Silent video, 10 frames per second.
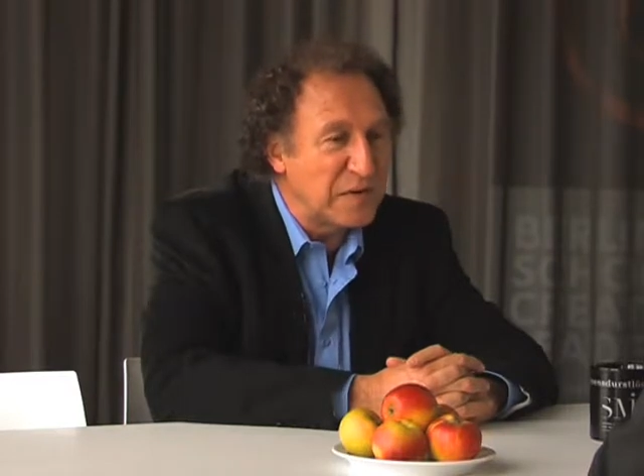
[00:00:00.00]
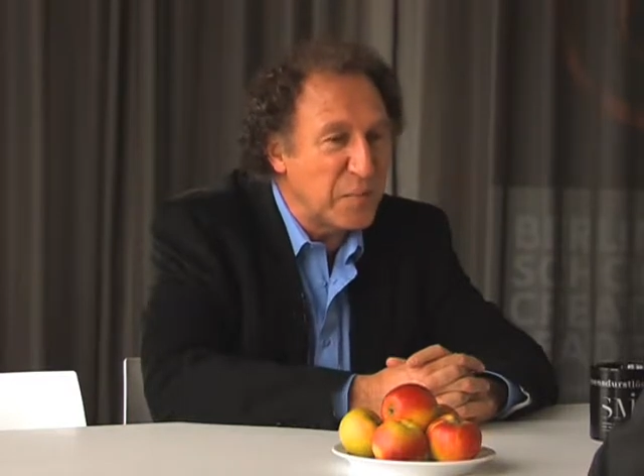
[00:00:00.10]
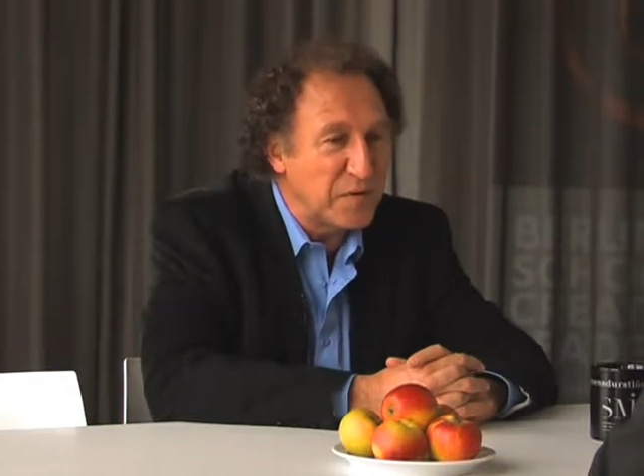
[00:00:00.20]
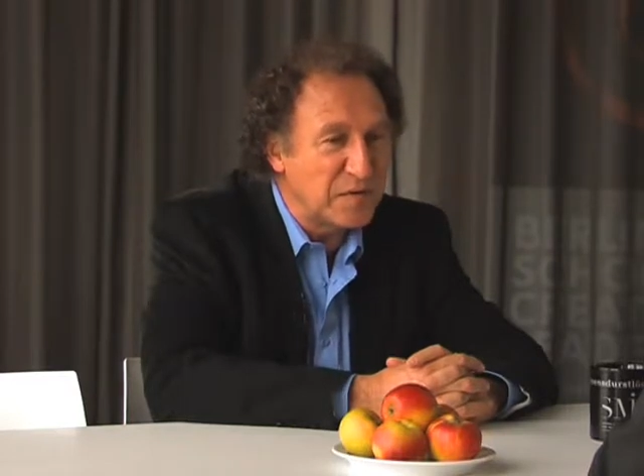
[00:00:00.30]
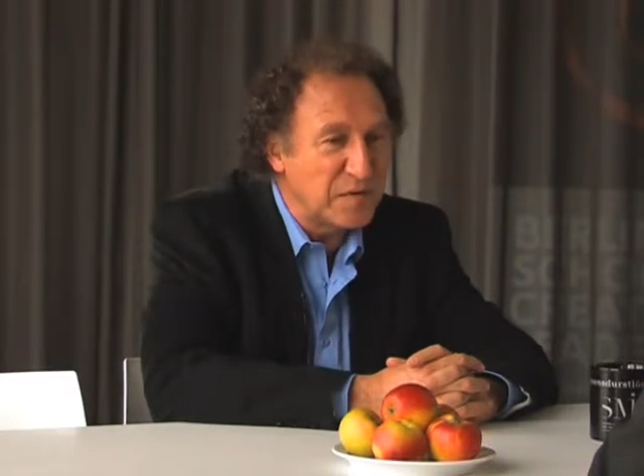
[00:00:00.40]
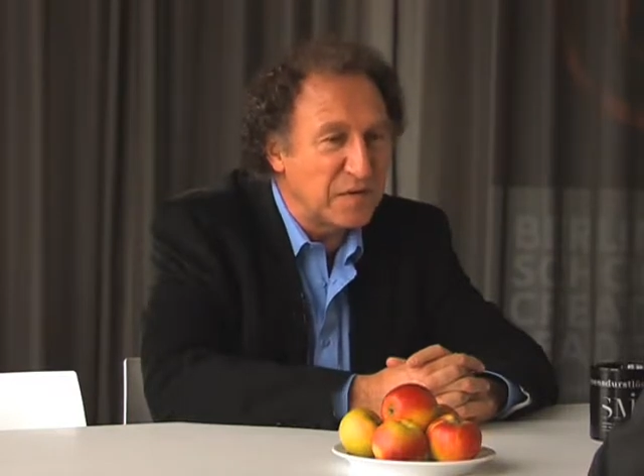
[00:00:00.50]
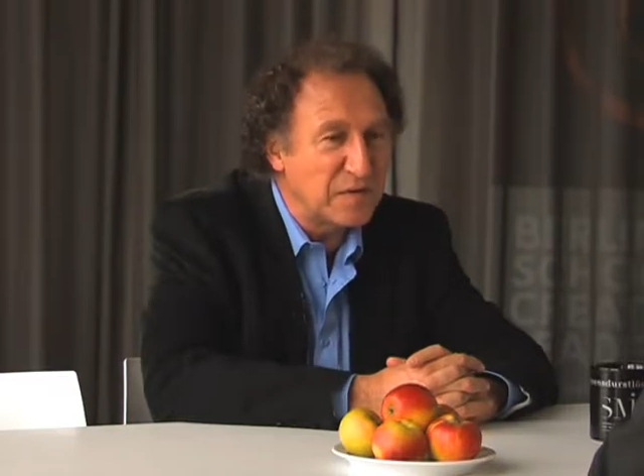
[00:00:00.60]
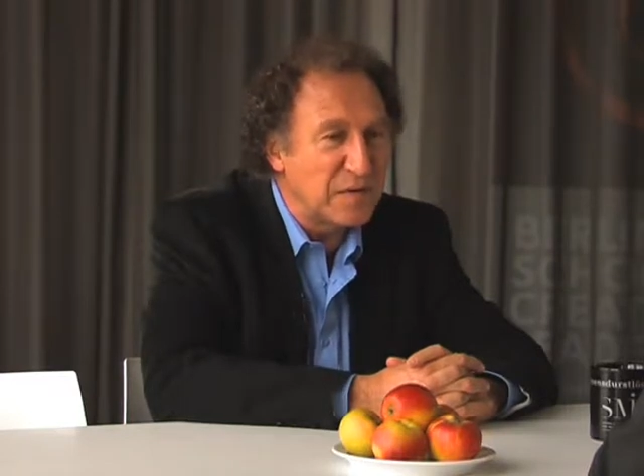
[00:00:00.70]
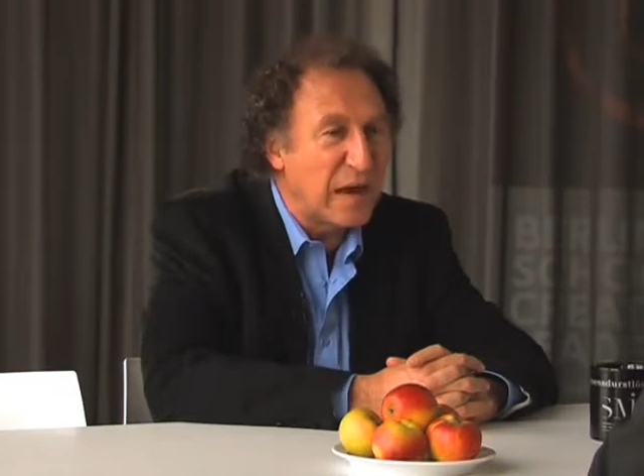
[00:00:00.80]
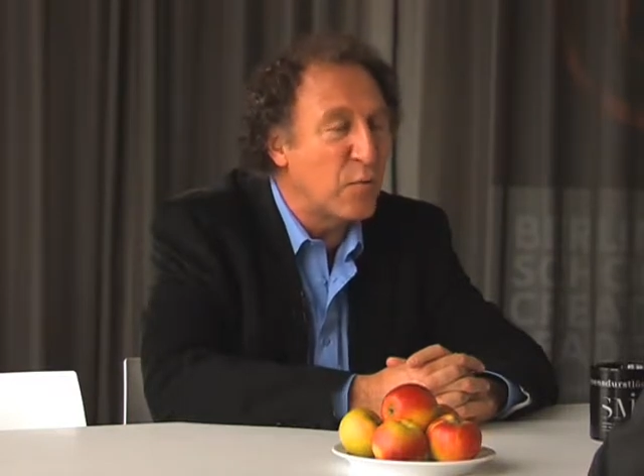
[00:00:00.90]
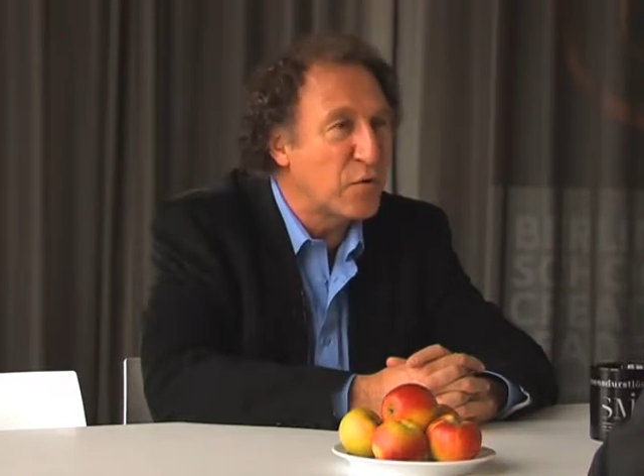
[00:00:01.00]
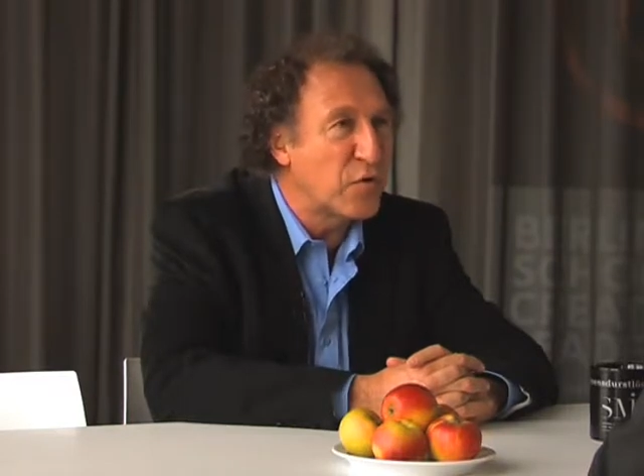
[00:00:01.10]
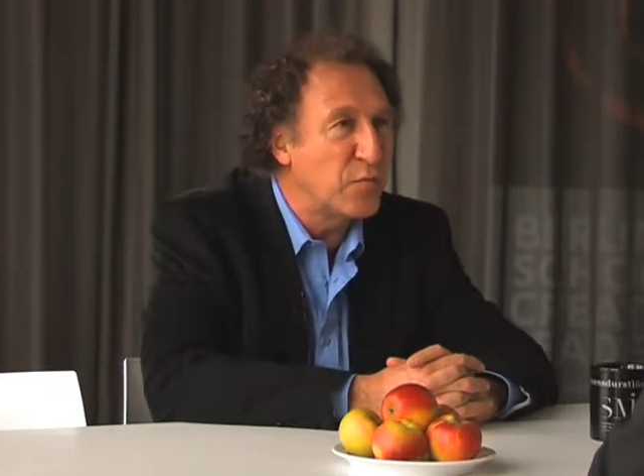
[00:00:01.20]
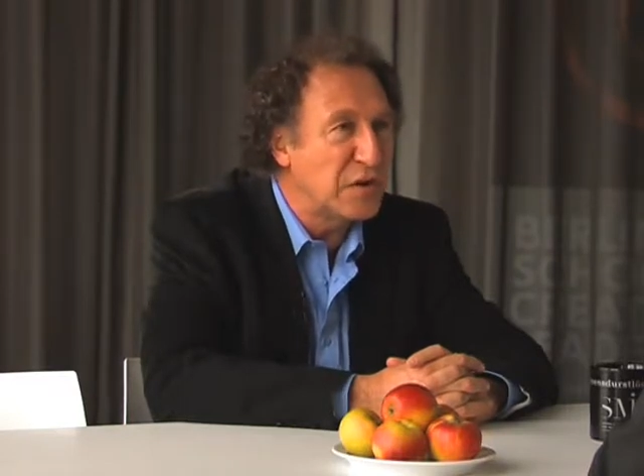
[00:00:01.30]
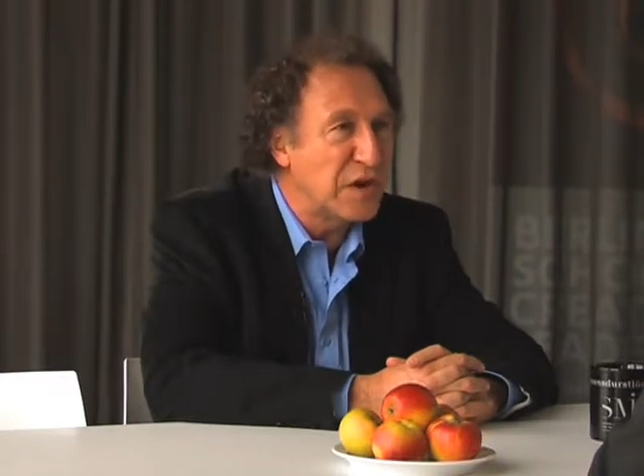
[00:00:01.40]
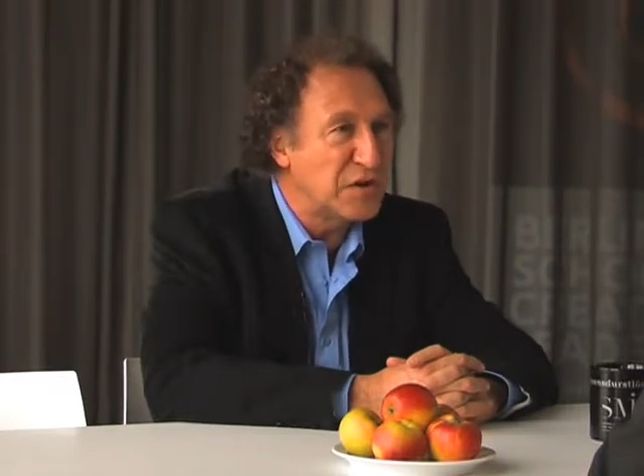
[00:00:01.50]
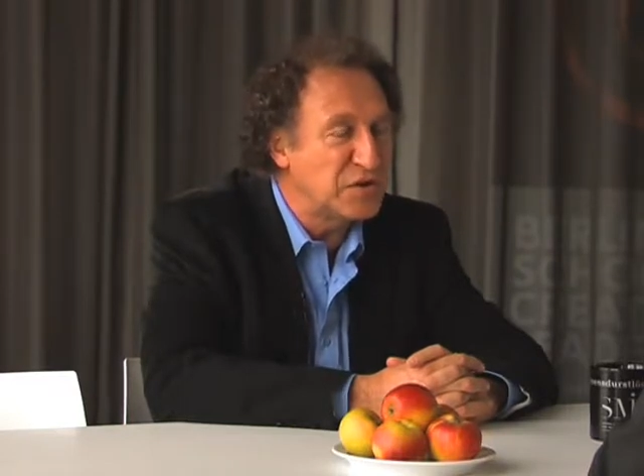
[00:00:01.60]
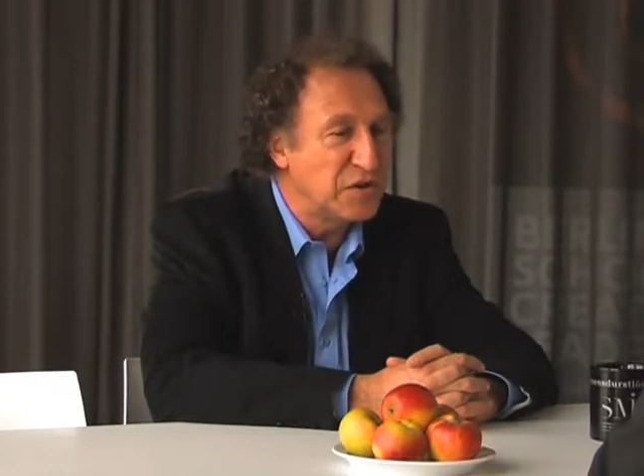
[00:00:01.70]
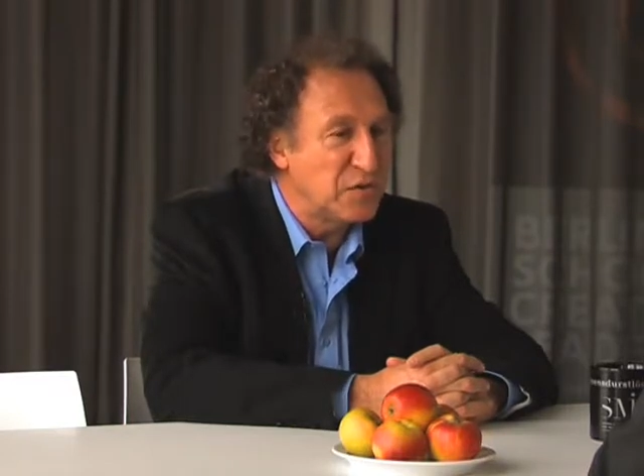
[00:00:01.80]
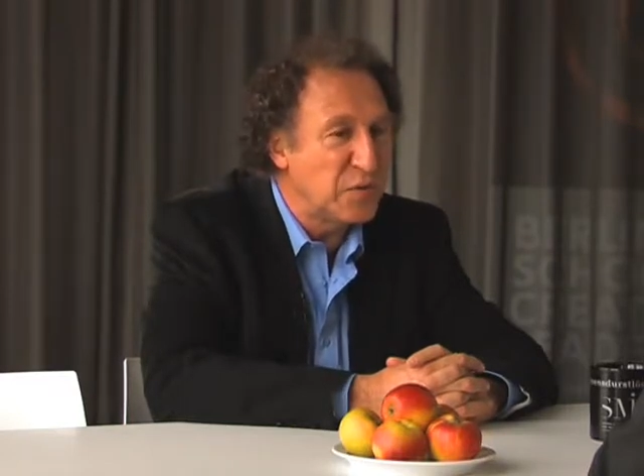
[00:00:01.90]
happens in our communication